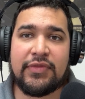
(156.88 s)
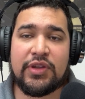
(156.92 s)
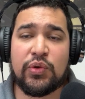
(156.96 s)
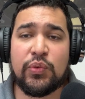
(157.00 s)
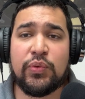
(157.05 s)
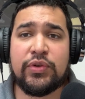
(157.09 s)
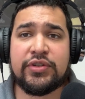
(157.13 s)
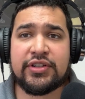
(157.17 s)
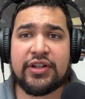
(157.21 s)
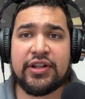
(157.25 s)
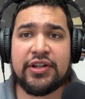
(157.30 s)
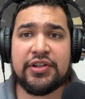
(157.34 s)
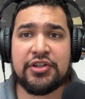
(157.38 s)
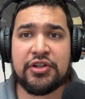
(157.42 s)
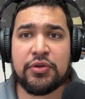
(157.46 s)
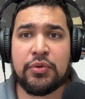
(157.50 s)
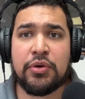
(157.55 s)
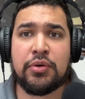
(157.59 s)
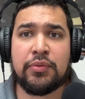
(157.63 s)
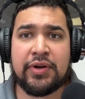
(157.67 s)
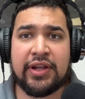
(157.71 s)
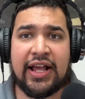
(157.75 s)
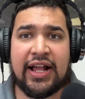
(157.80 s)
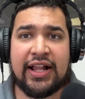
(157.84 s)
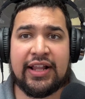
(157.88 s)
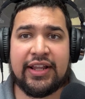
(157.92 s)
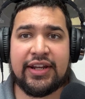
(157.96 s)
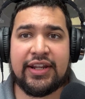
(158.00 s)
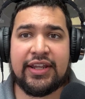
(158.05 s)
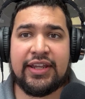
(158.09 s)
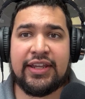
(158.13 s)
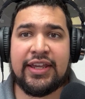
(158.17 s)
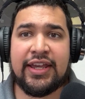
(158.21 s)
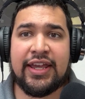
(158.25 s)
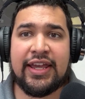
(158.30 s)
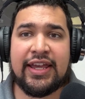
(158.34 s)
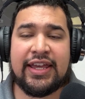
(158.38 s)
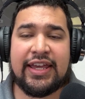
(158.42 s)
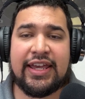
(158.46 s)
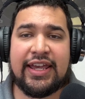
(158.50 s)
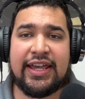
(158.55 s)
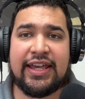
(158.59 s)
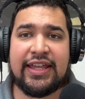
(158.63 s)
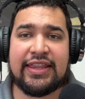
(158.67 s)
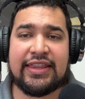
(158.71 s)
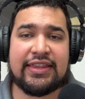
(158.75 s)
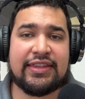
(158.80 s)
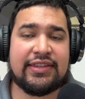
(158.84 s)
We saw the Duo Reality,
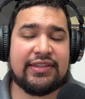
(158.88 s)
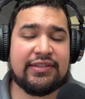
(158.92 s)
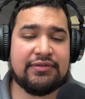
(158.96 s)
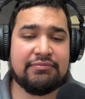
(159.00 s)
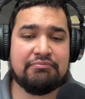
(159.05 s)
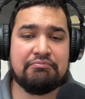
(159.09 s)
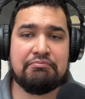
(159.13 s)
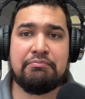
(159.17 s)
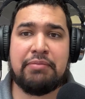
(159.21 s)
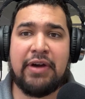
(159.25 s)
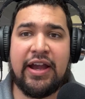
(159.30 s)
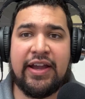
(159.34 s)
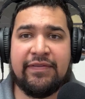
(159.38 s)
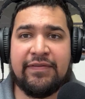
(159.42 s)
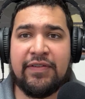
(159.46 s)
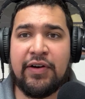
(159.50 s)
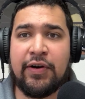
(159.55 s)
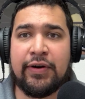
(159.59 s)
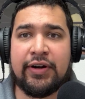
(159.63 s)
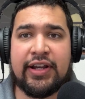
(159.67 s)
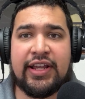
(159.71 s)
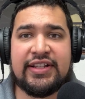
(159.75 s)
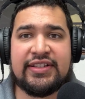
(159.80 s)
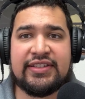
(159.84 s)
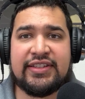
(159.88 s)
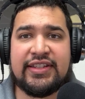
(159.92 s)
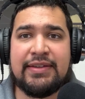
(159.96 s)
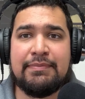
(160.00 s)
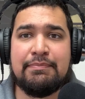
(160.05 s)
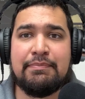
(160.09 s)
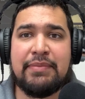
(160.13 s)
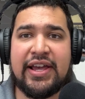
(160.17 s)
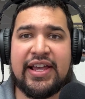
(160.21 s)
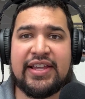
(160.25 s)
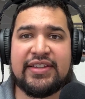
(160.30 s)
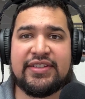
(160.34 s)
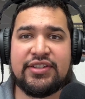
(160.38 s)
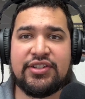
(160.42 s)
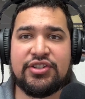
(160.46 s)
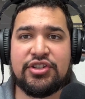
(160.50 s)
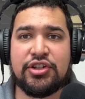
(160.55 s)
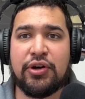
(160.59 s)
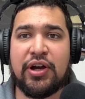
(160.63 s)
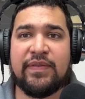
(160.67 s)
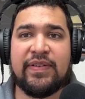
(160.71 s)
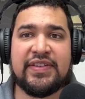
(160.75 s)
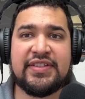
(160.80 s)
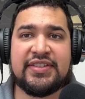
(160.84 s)
and by far, it's the best
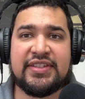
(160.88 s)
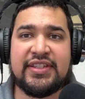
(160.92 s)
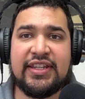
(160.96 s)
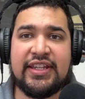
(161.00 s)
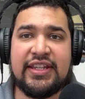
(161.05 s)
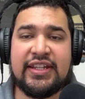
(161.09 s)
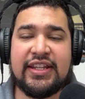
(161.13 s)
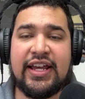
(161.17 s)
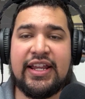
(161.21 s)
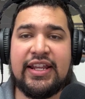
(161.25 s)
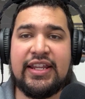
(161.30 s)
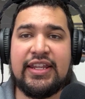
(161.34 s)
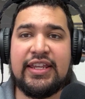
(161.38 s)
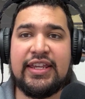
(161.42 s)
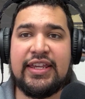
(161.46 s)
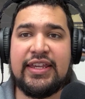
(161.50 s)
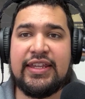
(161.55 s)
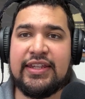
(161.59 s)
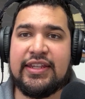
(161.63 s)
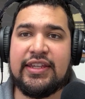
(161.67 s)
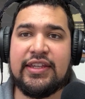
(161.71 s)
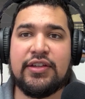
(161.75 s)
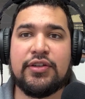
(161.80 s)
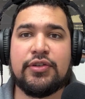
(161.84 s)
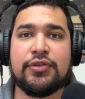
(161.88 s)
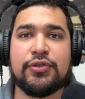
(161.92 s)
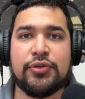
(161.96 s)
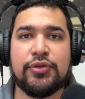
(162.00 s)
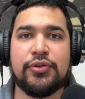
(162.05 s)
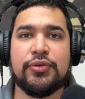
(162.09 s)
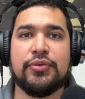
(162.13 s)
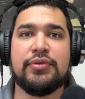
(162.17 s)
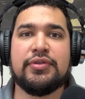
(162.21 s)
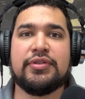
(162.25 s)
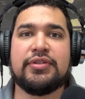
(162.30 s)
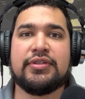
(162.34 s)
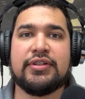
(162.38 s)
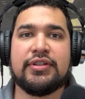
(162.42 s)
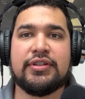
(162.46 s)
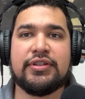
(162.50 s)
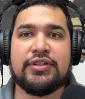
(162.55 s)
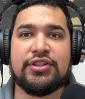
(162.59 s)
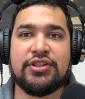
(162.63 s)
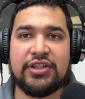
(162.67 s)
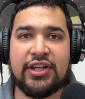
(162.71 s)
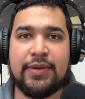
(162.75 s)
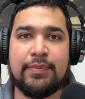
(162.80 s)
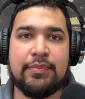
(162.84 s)
show I've seen at any cruise
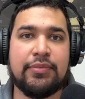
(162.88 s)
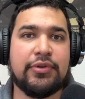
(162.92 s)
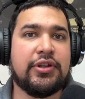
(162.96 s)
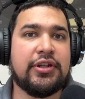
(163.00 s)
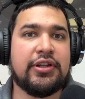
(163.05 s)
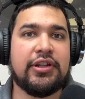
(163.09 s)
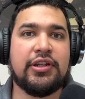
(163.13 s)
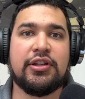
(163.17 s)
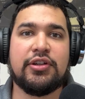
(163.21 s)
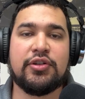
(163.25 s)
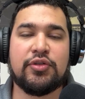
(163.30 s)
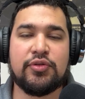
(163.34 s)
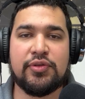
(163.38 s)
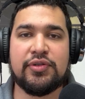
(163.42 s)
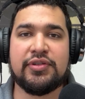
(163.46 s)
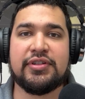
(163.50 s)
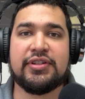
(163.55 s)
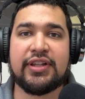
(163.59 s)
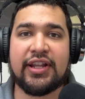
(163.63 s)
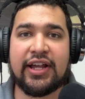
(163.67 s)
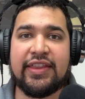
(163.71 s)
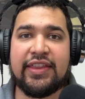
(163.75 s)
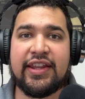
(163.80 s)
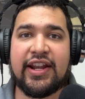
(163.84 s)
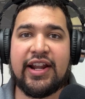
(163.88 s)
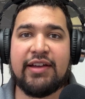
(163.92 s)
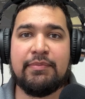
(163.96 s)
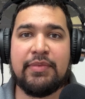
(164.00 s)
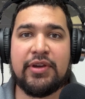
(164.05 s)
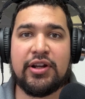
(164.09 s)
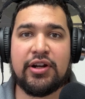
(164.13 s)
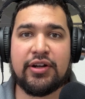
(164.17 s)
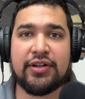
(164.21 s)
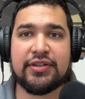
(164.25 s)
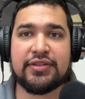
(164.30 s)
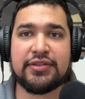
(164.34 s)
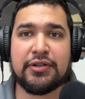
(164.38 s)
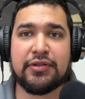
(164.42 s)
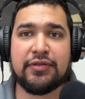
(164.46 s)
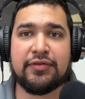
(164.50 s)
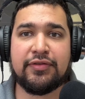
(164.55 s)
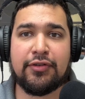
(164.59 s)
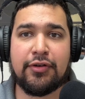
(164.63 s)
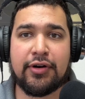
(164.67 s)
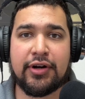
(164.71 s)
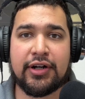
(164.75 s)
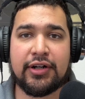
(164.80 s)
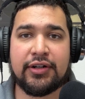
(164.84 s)
ship, any cruise that I've been on so
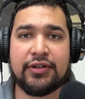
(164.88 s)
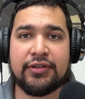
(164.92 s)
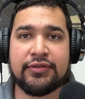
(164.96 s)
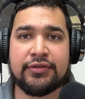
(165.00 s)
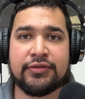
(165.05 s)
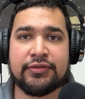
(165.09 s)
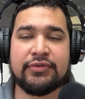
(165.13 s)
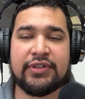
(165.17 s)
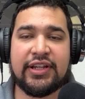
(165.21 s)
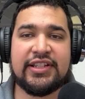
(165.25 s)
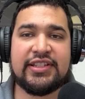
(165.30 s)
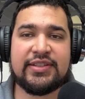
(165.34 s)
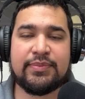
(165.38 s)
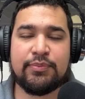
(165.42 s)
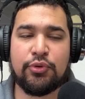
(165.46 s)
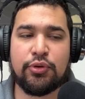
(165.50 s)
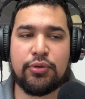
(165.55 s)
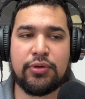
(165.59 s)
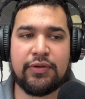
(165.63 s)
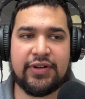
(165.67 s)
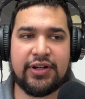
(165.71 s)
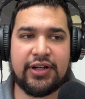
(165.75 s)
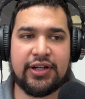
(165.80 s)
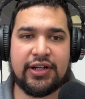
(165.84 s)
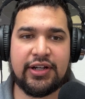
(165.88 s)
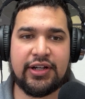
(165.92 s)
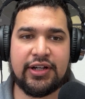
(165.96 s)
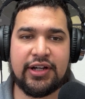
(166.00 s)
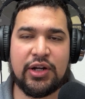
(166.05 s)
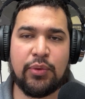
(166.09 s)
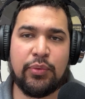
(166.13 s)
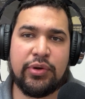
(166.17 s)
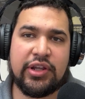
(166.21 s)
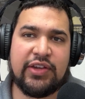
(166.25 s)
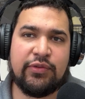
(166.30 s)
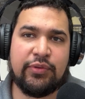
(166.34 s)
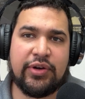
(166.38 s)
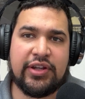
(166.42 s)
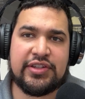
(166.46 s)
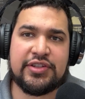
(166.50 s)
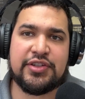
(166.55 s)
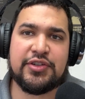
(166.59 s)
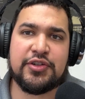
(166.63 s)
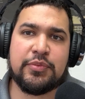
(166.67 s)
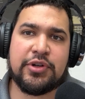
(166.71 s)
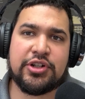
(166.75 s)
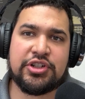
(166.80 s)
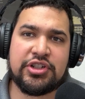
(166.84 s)
far. It's more of a, I don't want to give away
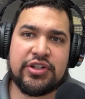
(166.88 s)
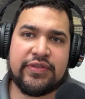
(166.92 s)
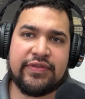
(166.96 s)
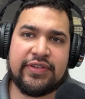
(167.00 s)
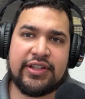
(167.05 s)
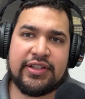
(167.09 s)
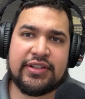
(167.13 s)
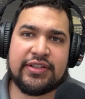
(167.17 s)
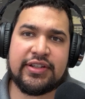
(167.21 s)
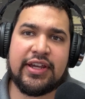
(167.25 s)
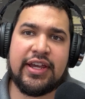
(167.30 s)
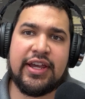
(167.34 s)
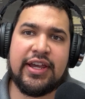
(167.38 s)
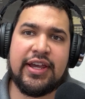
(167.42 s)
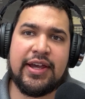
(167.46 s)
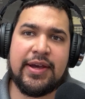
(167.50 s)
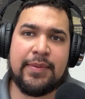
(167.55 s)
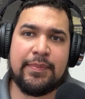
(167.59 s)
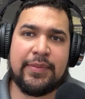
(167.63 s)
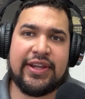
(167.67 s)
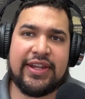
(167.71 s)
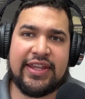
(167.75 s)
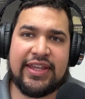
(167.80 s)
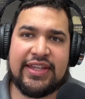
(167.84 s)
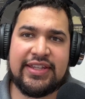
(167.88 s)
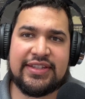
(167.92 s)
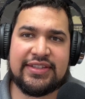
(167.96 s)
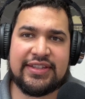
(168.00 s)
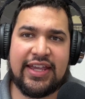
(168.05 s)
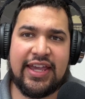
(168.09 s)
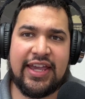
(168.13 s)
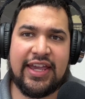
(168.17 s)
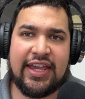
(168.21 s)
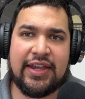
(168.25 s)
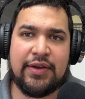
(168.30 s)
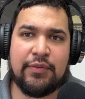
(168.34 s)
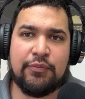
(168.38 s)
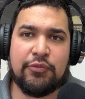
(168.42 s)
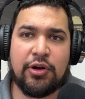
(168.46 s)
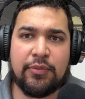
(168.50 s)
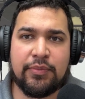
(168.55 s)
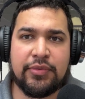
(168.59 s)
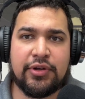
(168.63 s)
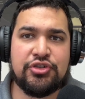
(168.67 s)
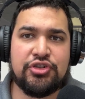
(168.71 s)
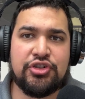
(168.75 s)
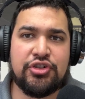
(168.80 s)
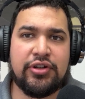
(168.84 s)
too much of it, but it is a
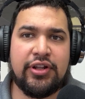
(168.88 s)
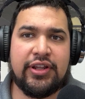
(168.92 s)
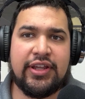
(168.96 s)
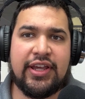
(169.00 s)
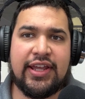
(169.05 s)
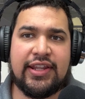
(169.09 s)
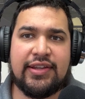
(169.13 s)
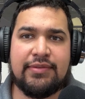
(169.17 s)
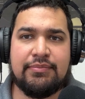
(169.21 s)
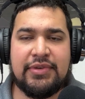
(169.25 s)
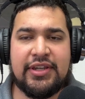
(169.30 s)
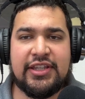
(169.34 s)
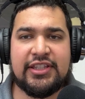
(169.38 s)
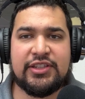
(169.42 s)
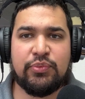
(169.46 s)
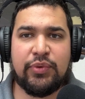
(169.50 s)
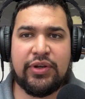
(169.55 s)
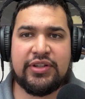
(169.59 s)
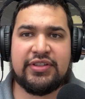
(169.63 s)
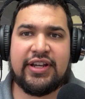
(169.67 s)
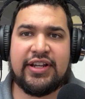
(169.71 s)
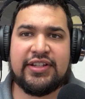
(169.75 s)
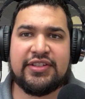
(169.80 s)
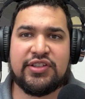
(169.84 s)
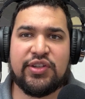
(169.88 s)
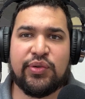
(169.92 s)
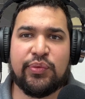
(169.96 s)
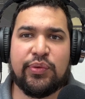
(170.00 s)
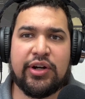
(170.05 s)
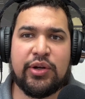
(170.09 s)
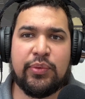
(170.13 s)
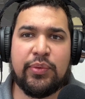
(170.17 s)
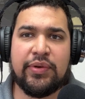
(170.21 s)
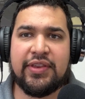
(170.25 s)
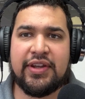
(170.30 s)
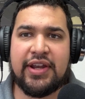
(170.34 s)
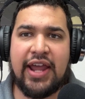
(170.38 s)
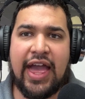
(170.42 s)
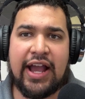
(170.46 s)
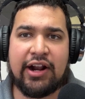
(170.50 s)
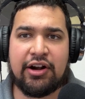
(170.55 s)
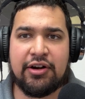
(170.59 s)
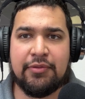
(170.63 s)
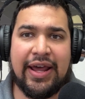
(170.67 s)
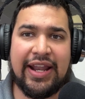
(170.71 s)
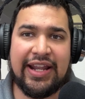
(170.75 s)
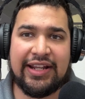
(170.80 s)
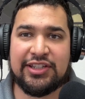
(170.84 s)
Romeo and Juliet meets West Side Story with an
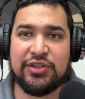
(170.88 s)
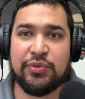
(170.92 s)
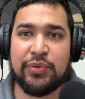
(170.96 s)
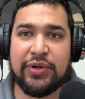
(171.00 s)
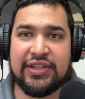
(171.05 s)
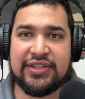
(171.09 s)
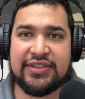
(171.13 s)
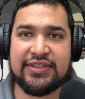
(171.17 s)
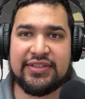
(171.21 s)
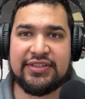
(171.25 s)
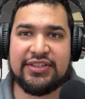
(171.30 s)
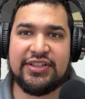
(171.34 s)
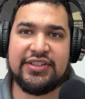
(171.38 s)
acrobatic twist.